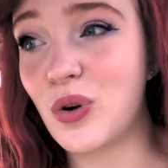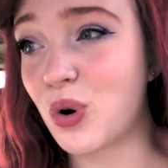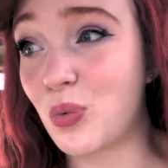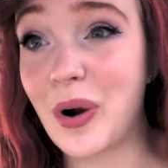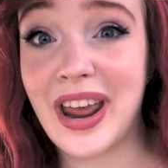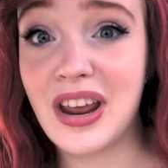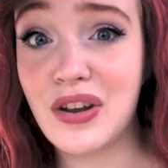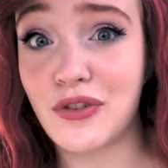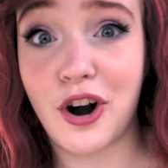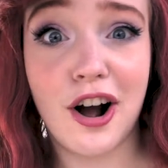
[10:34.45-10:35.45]
or
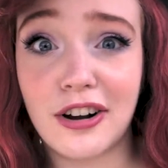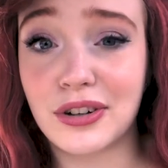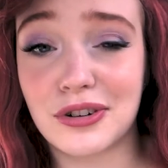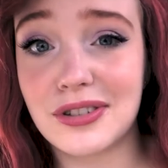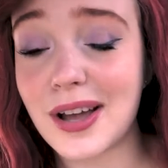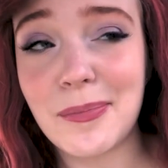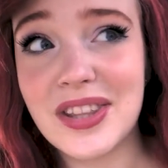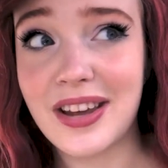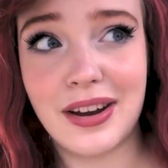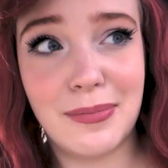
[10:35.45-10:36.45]
wave or honk or
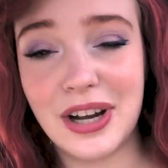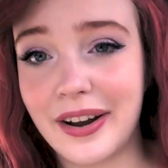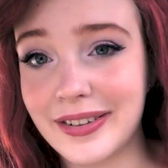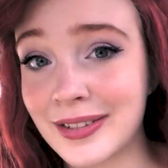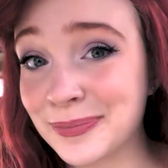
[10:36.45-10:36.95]
something because